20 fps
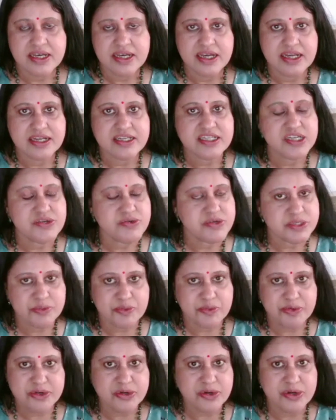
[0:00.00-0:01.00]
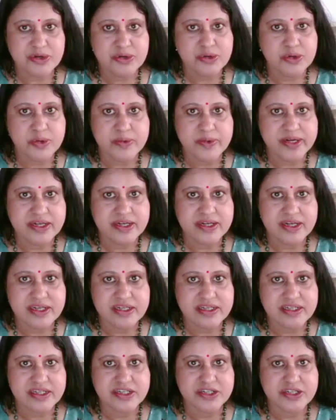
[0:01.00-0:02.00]
And she was put on COVID-19
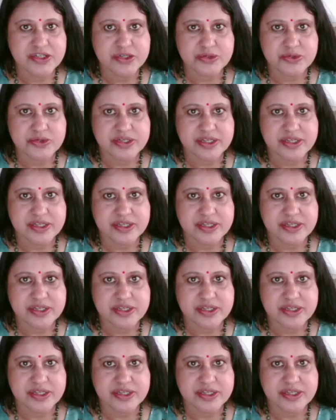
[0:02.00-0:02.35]
duty.